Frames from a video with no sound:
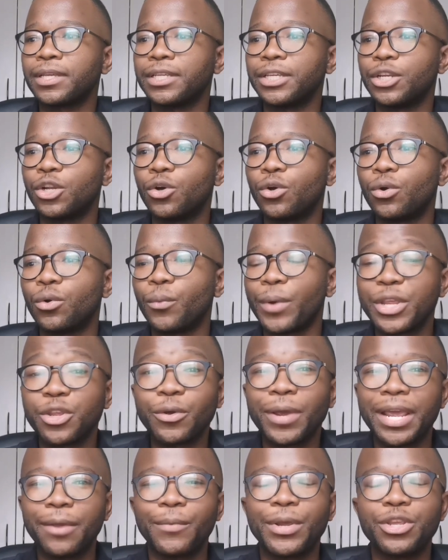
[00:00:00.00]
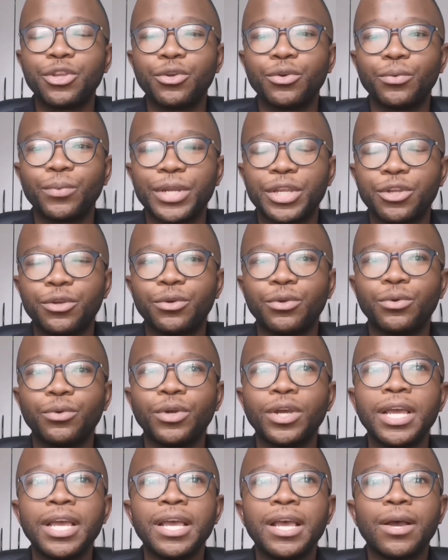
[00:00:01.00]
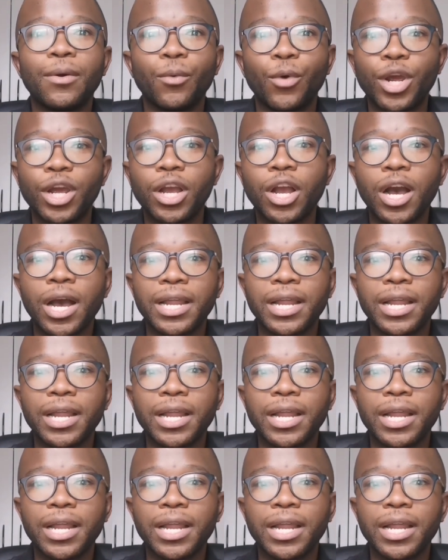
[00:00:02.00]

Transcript: you know, when you work